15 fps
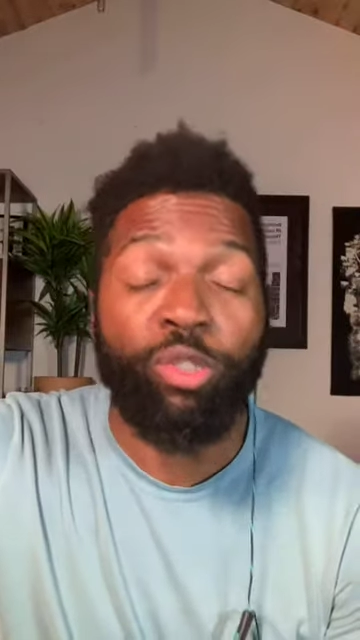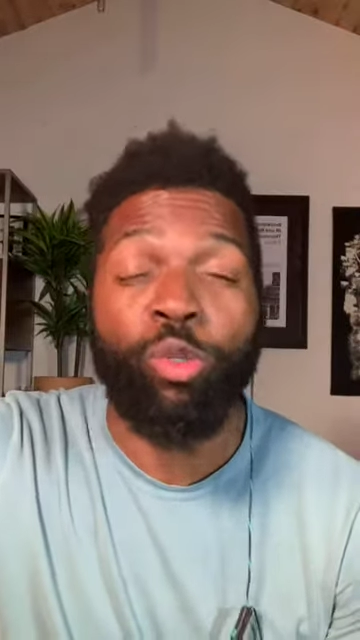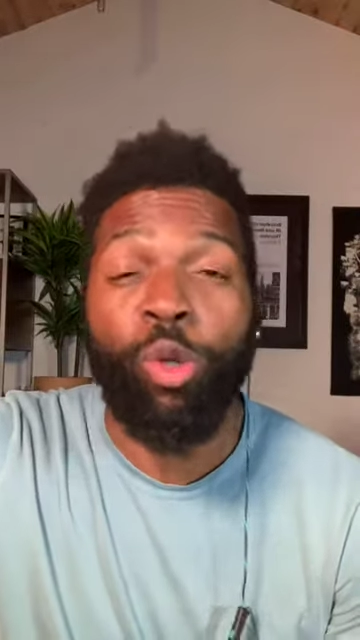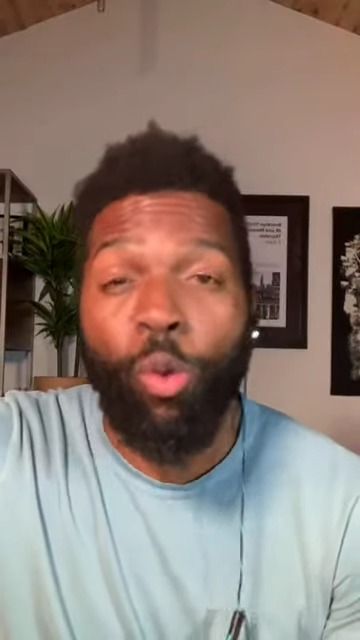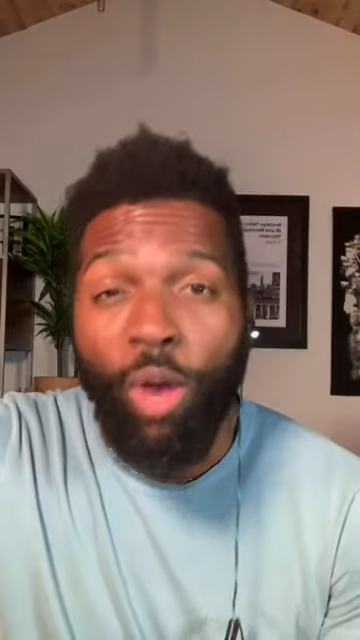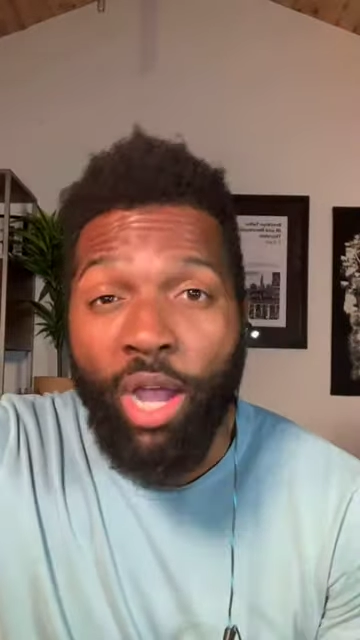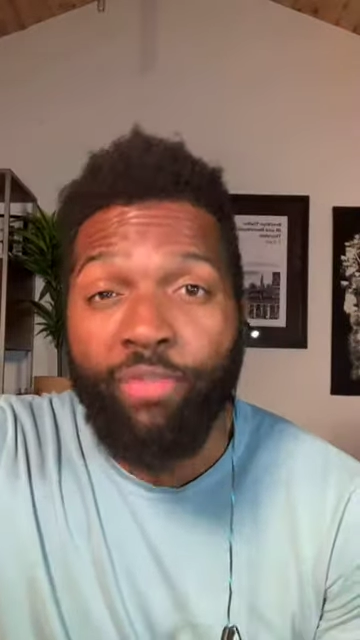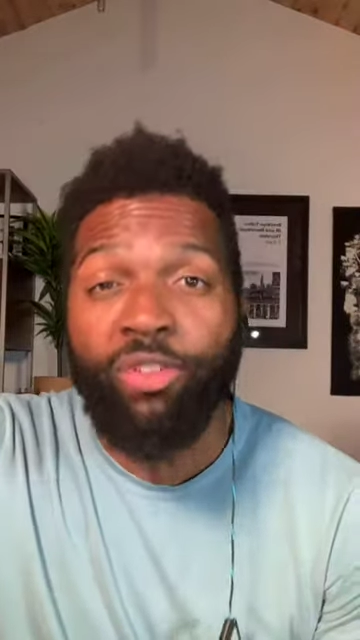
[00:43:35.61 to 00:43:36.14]
to
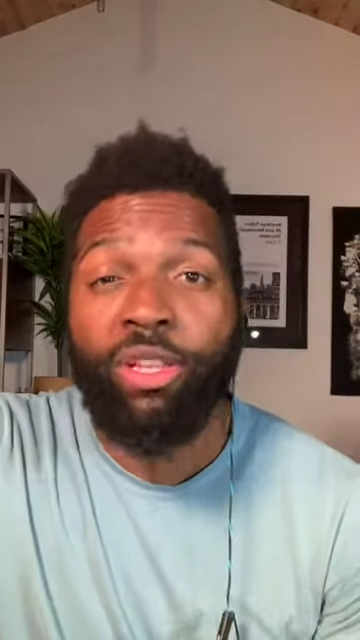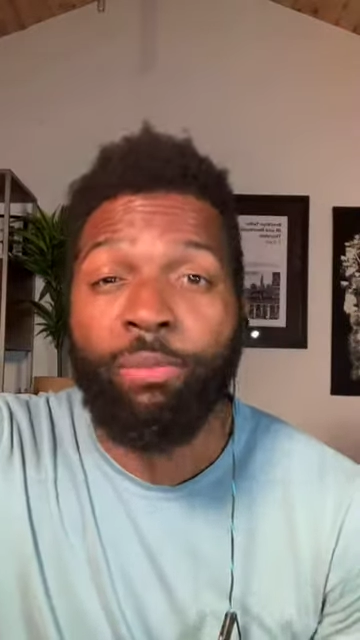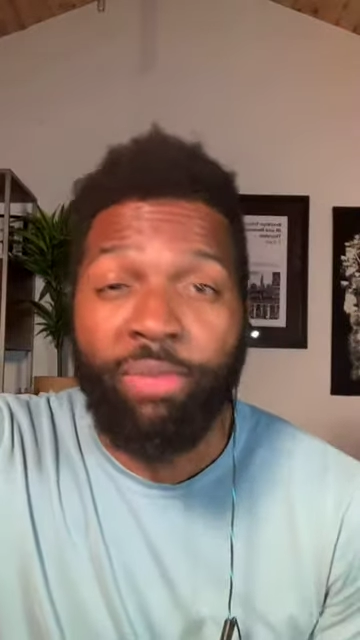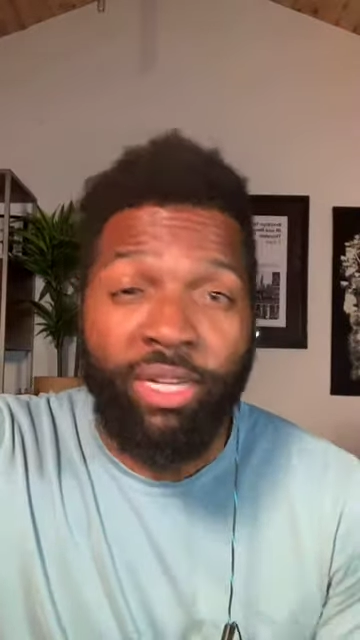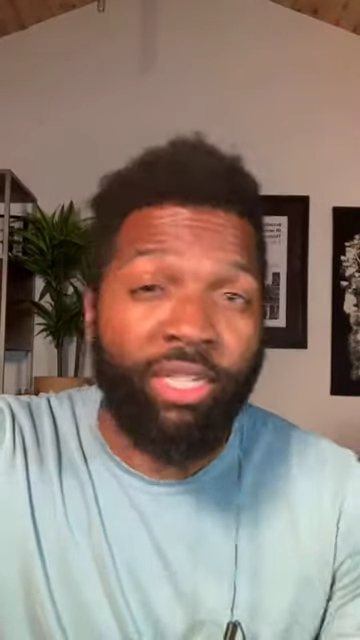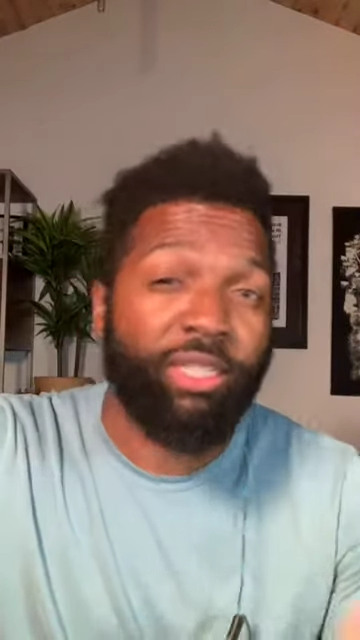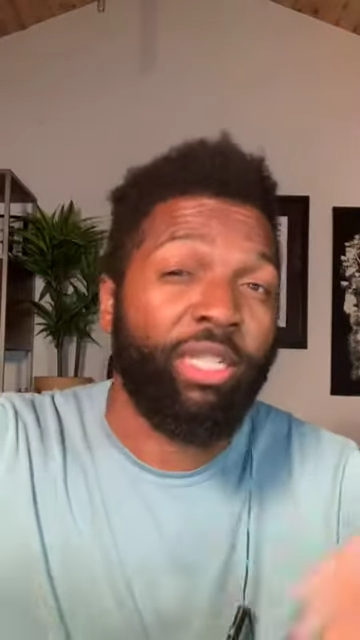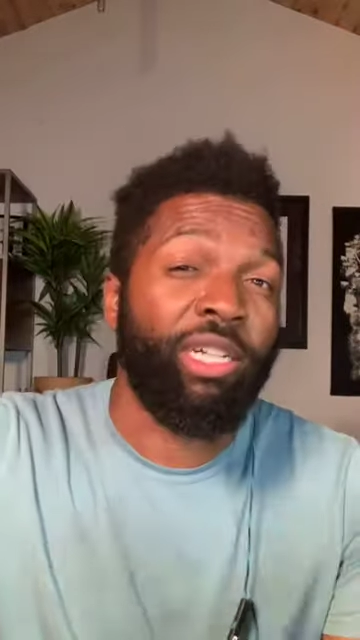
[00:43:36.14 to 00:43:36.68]
get
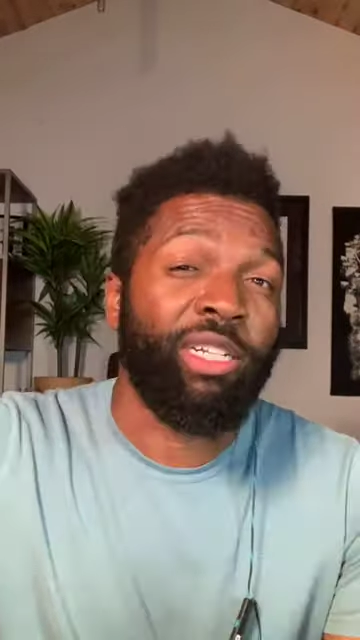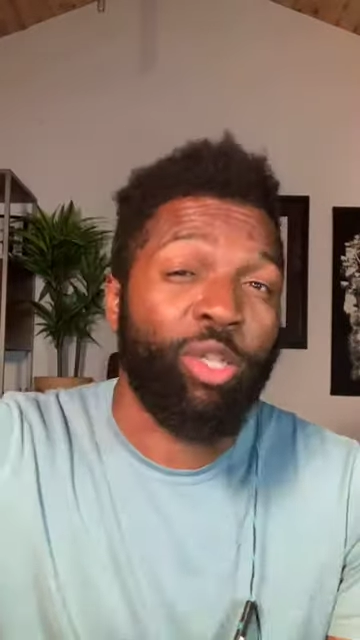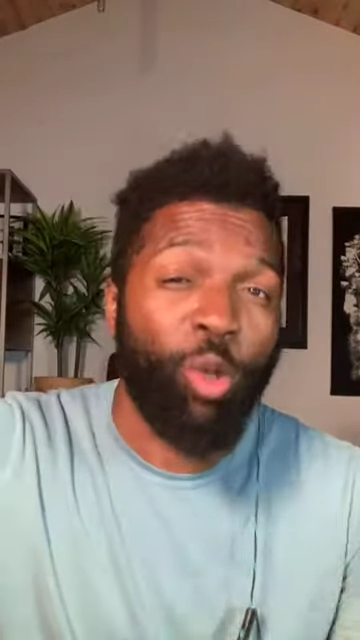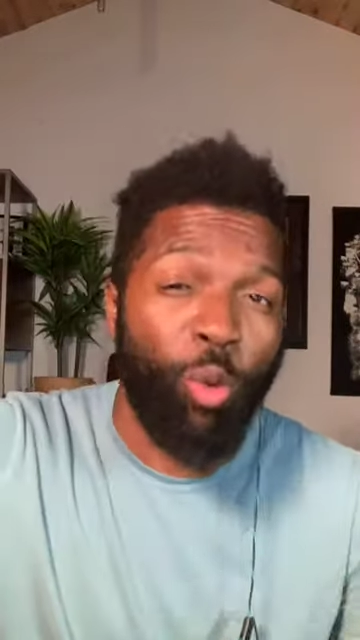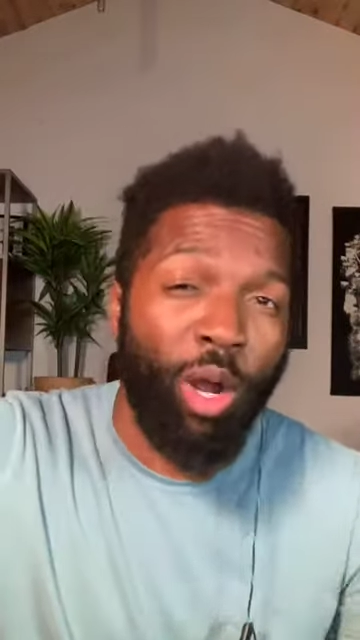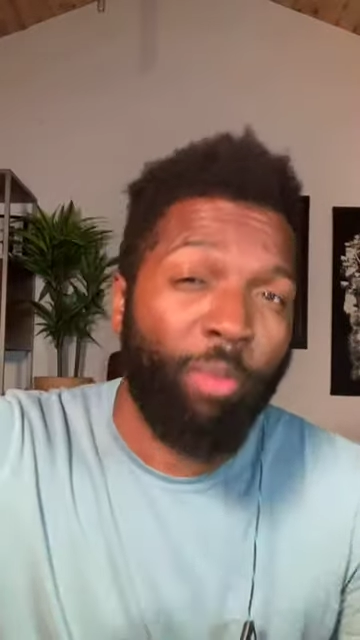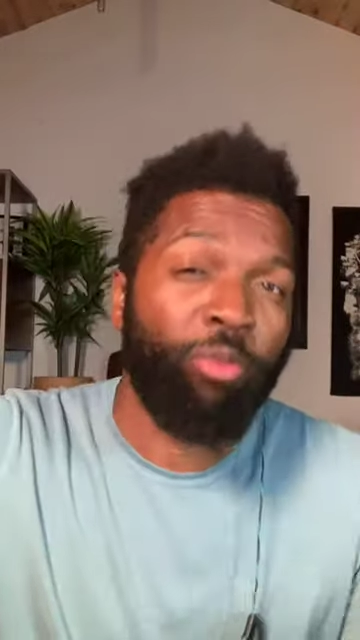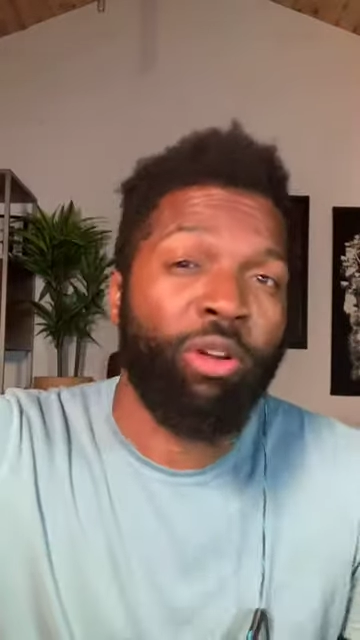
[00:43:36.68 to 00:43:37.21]
their
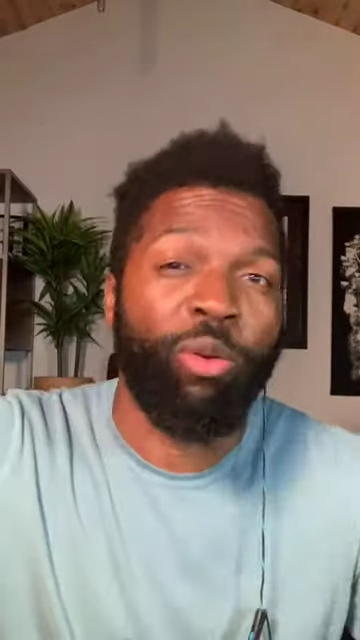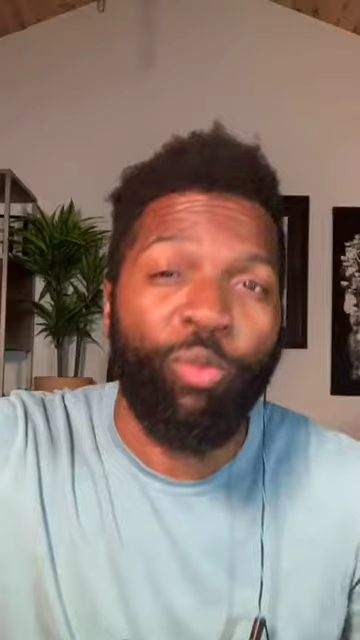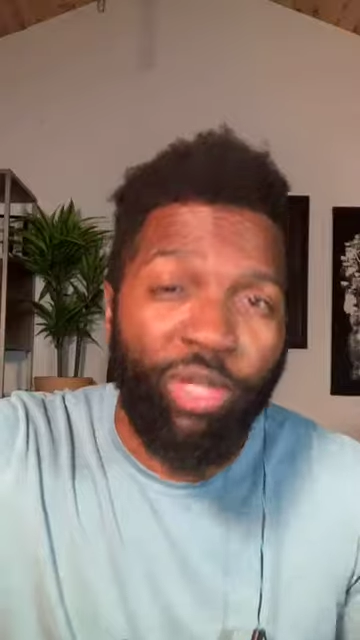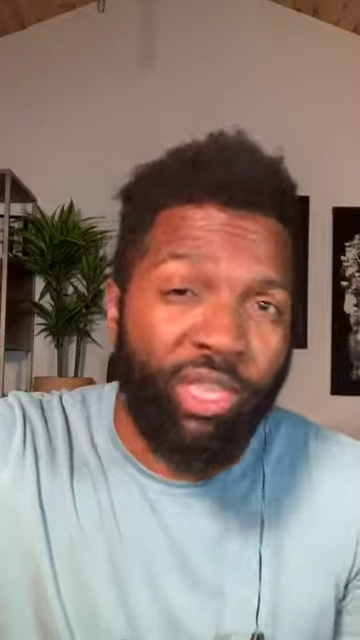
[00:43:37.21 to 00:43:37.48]
prosecutions.